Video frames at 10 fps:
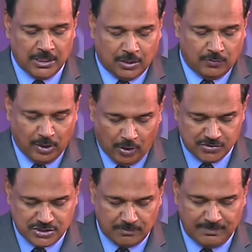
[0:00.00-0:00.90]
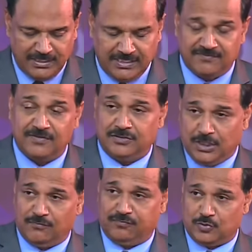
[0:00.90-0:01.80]
We also believe,
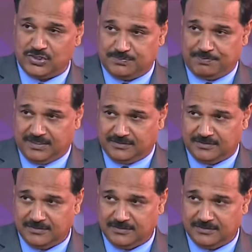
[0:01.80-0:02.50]
therefore speak.